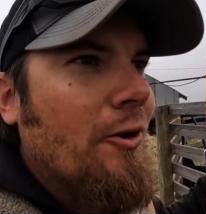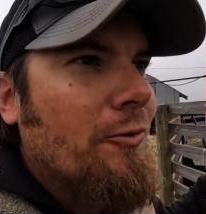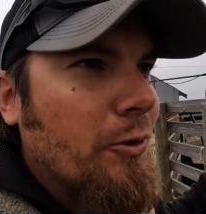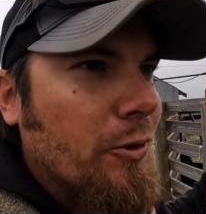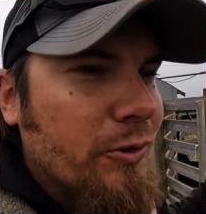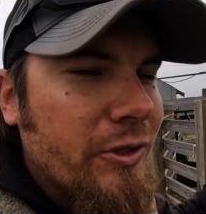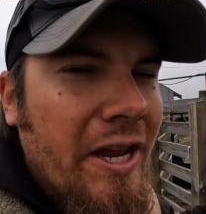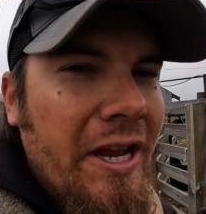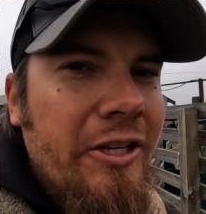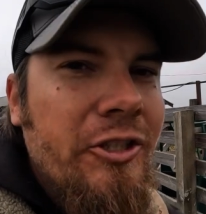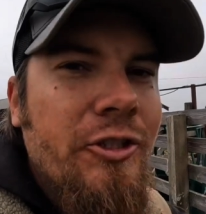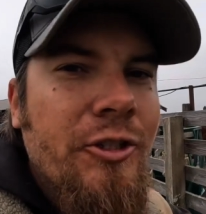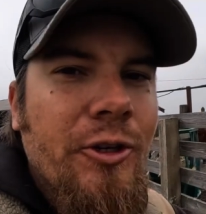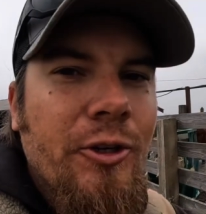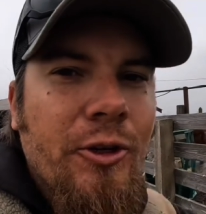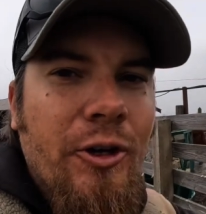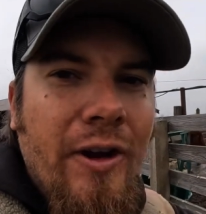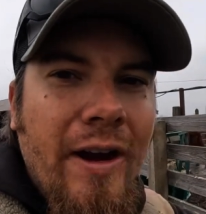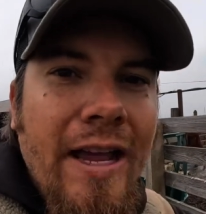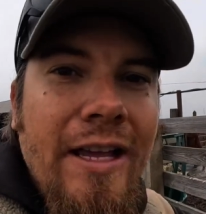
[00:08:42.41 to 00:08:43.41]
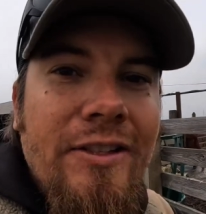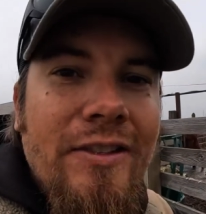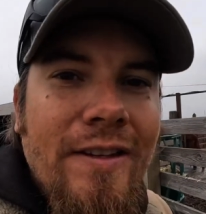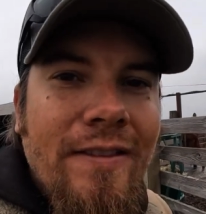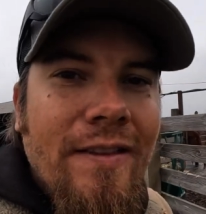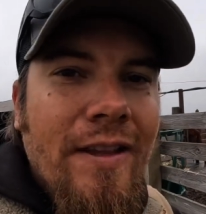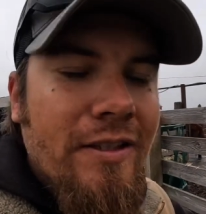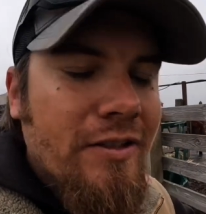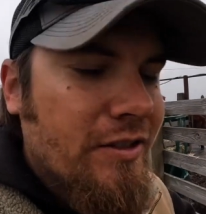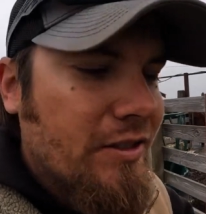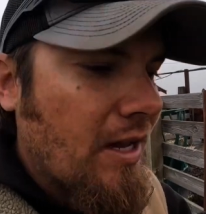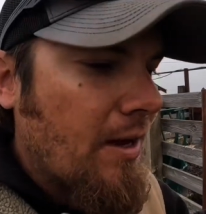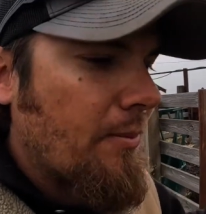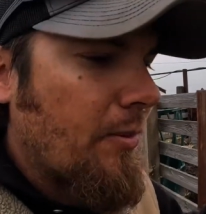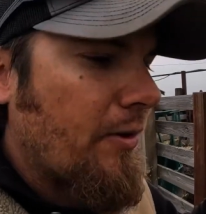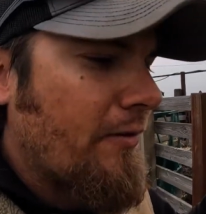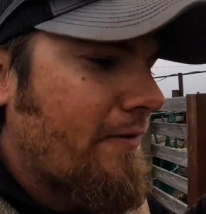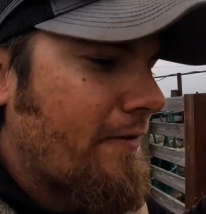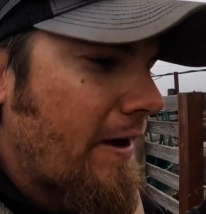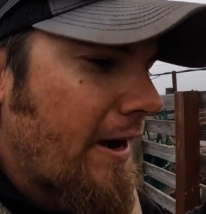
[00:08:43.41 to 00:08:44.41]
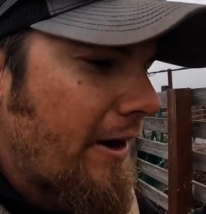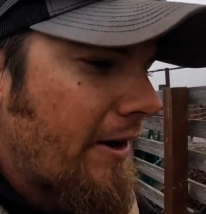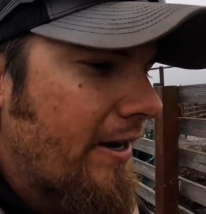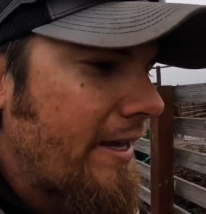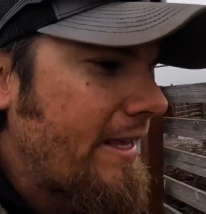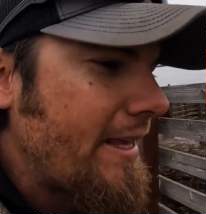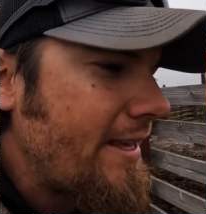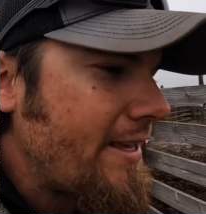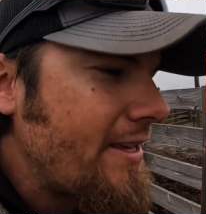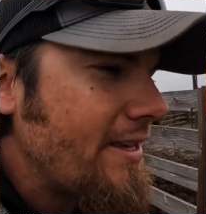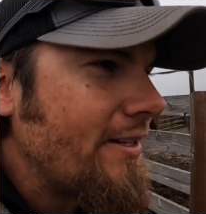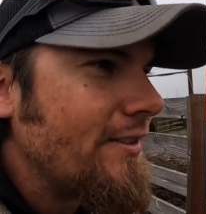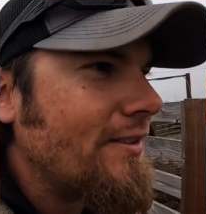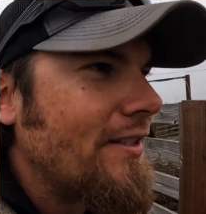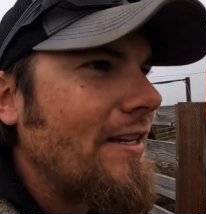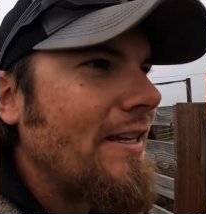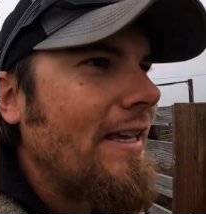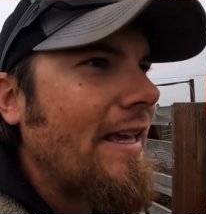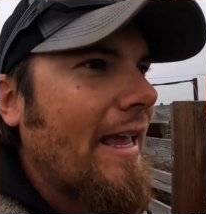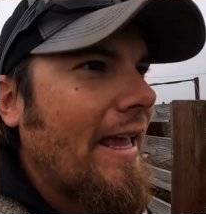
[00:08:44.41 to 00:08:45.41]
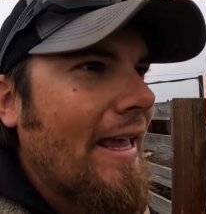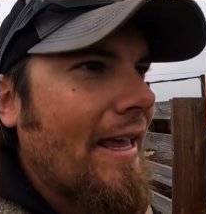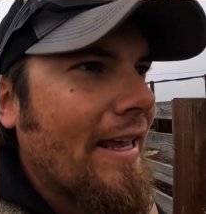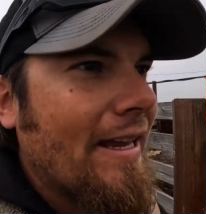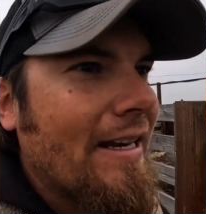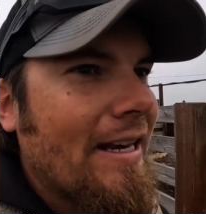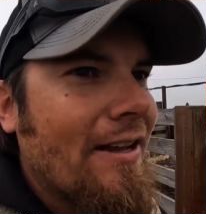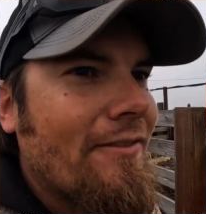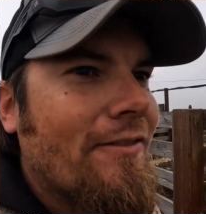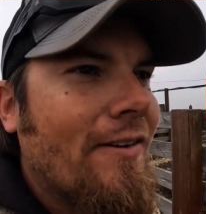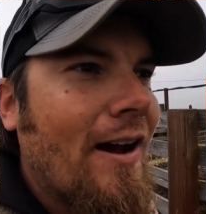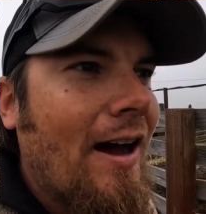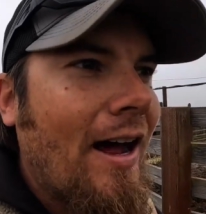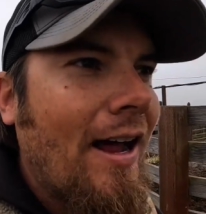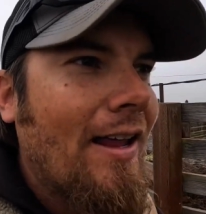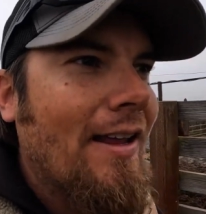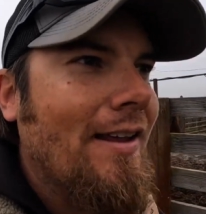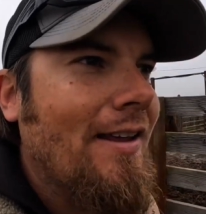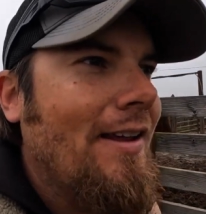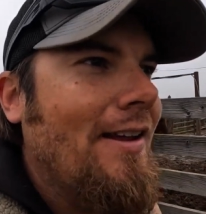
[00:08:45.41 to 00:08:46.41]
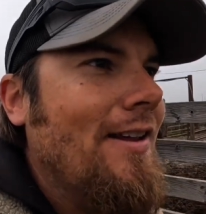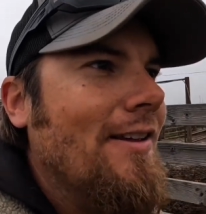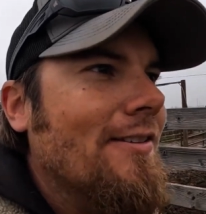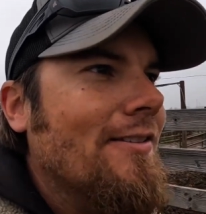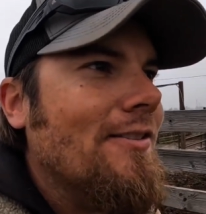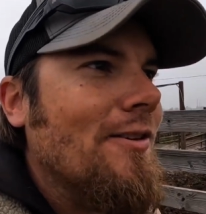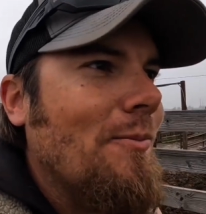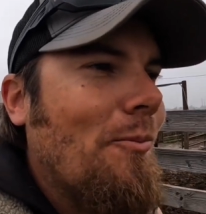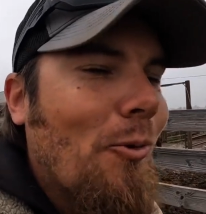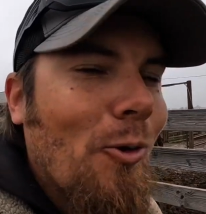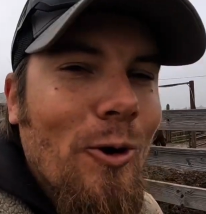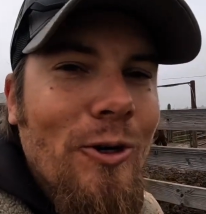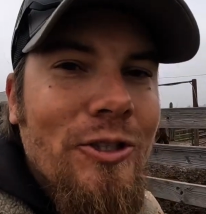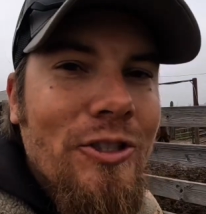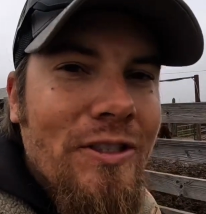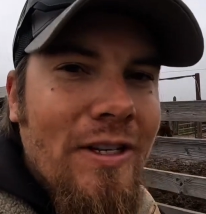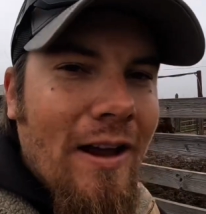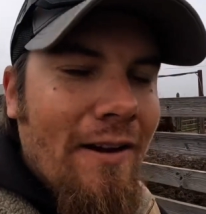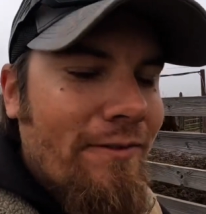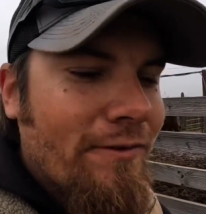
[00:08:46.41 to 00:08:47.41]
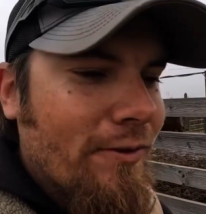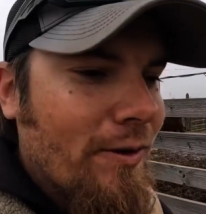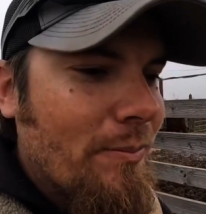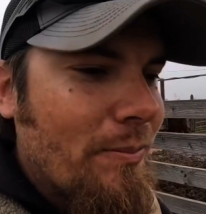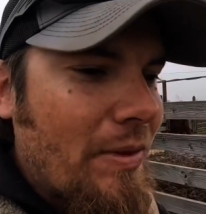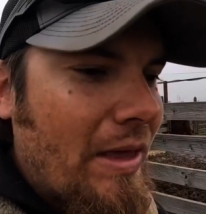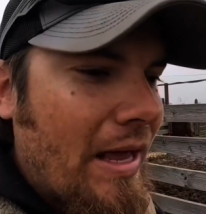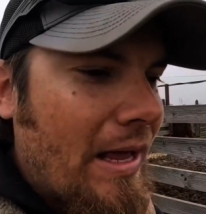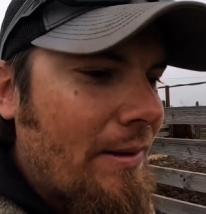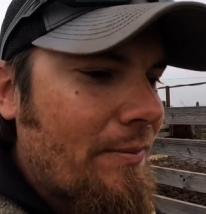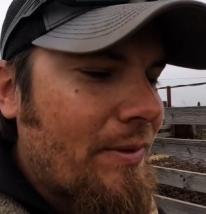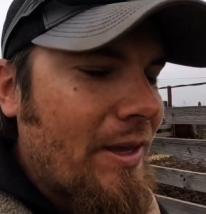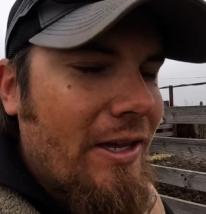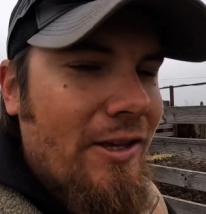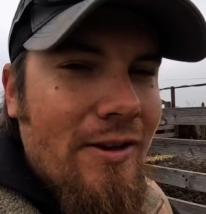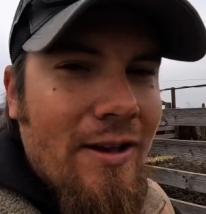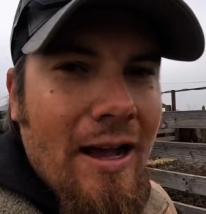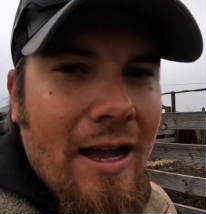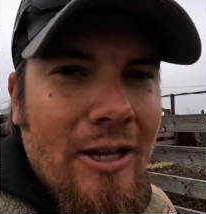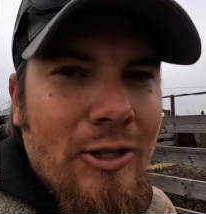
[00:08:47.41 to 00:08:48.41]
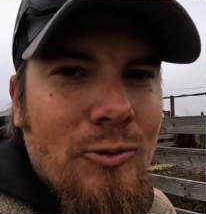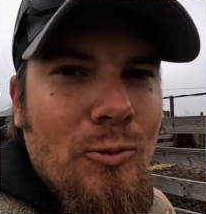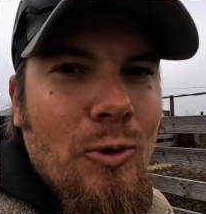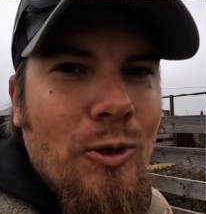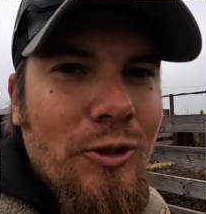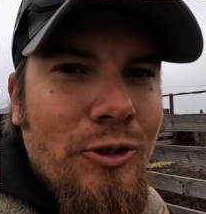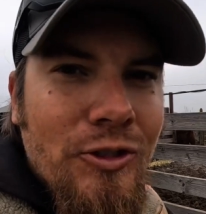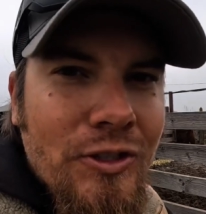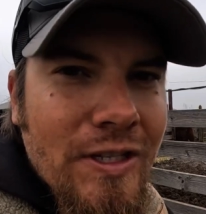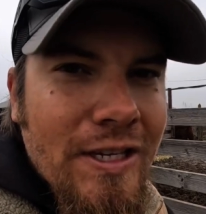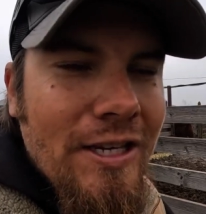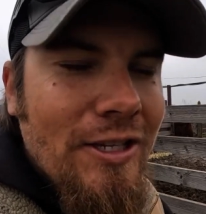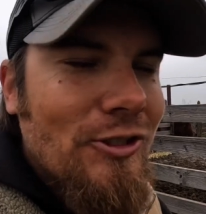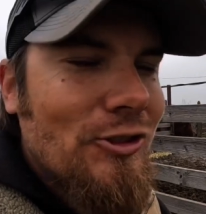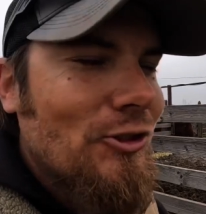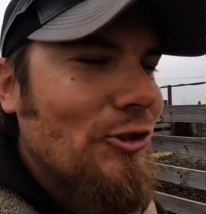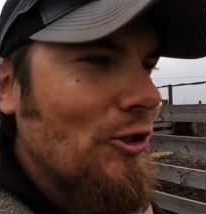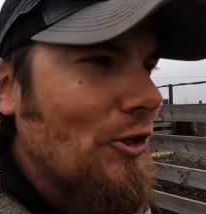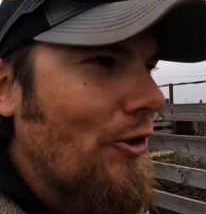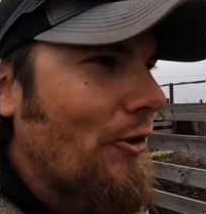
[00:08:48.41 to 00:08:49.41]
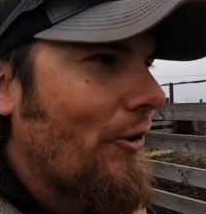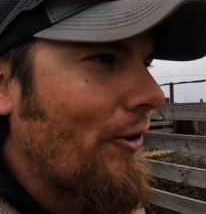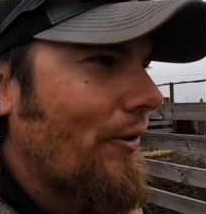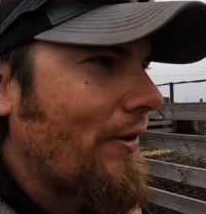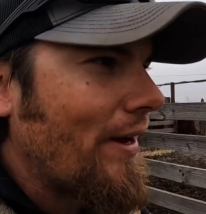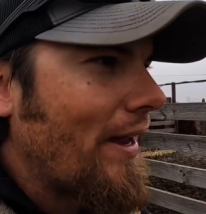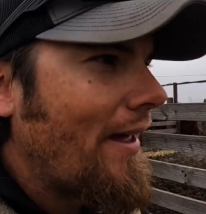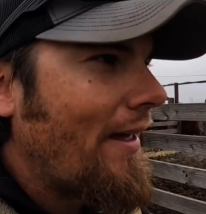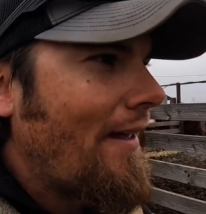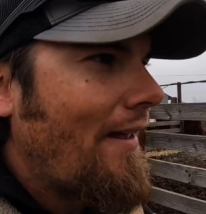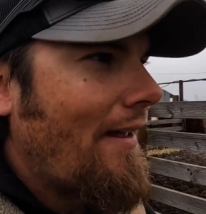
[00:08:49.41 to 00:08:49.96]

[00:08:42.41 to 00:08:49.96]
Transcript: rotational grazing this summer very easy, and I've got some more stuff from them that you guys will see soon.